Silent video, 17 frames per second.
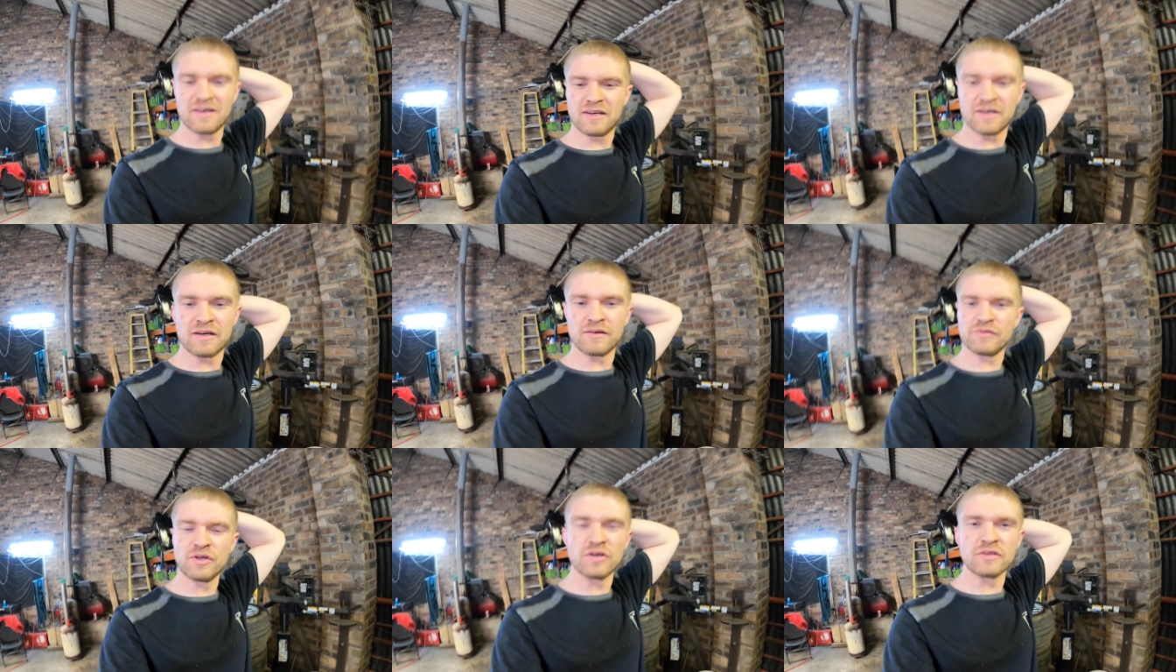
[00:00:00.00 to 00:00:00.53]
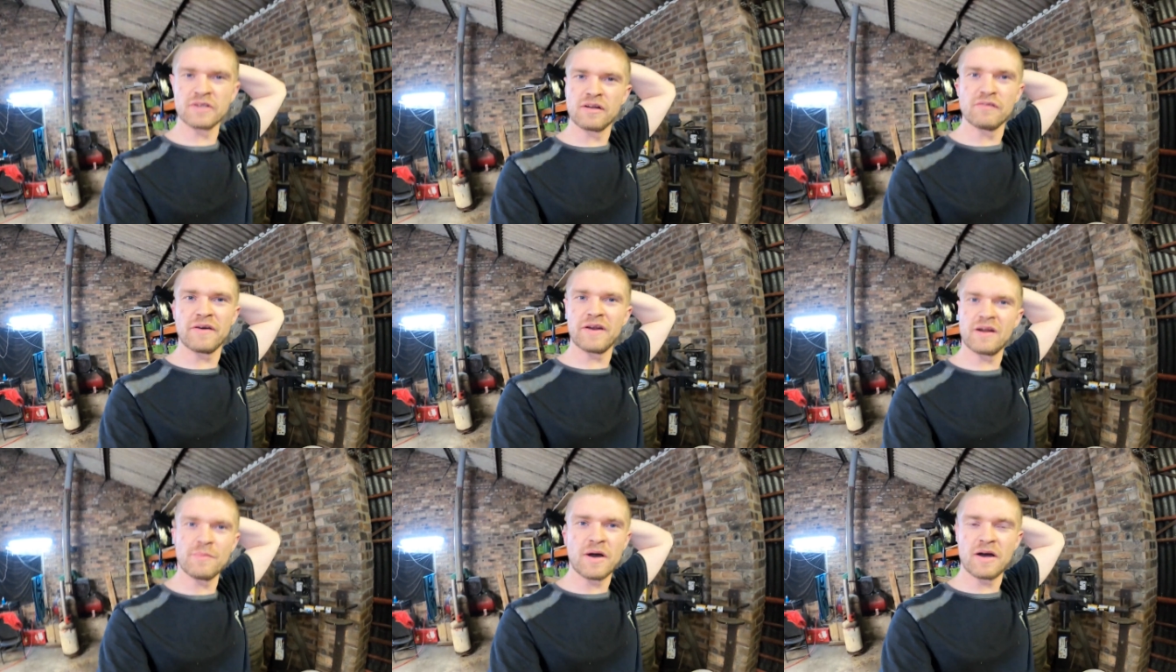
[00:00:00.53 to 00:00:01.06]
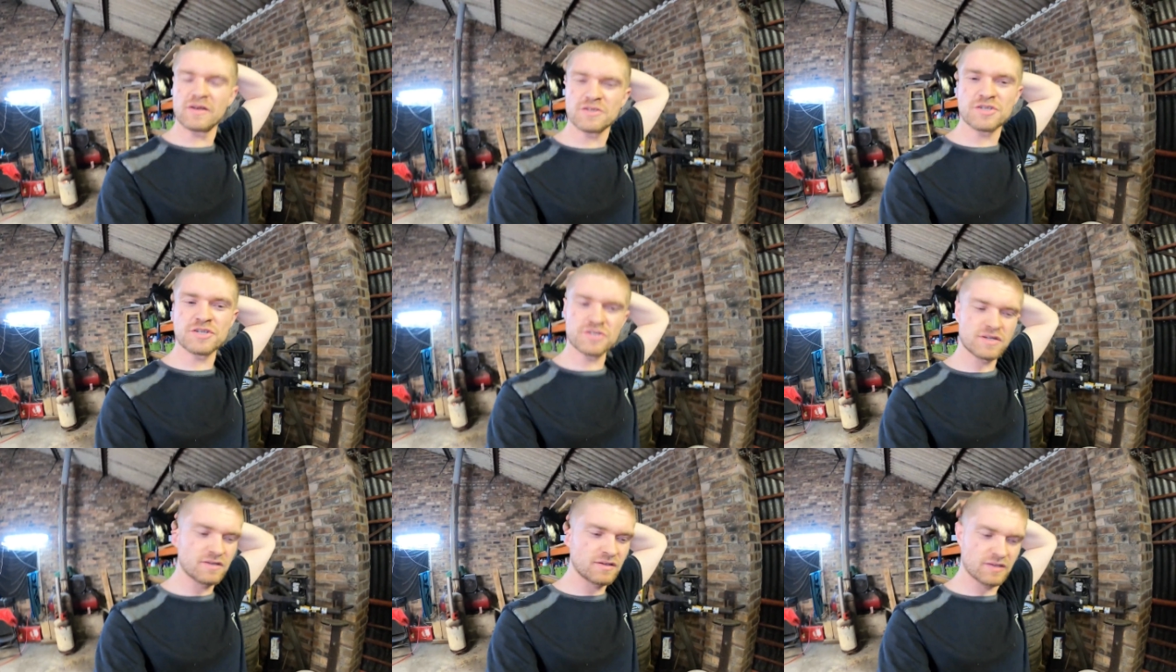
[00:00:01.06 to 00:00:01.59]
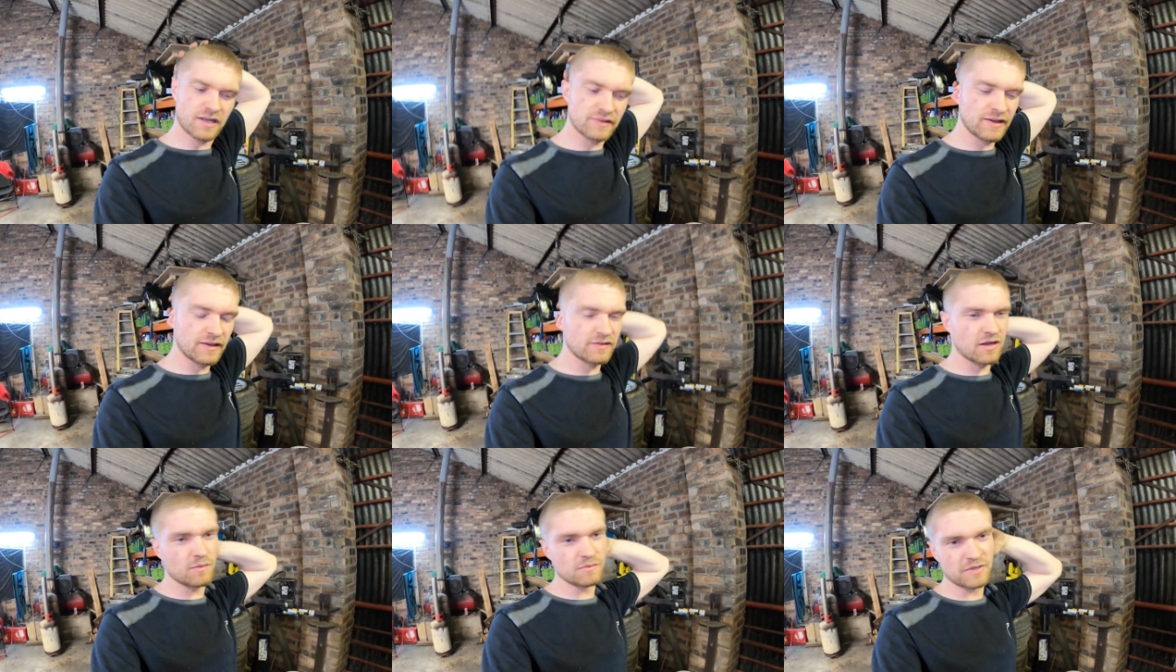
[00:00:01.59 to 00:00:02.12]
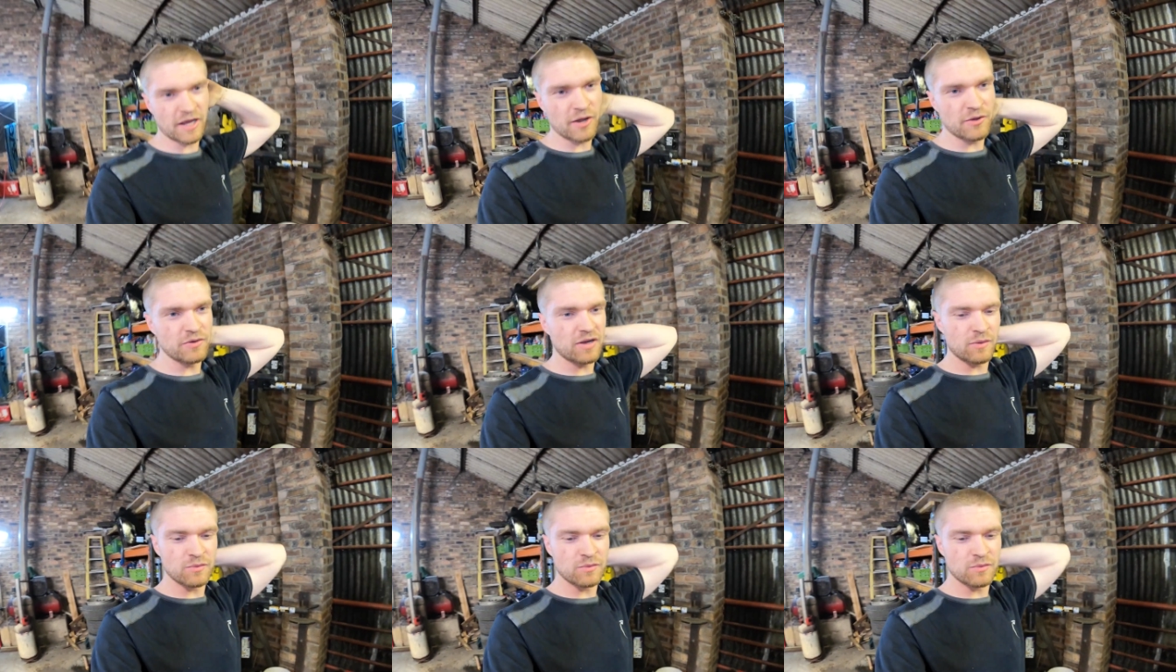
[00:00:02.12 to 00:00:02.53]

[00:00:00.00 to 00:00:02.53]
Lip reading: I've not done very much. I did come down.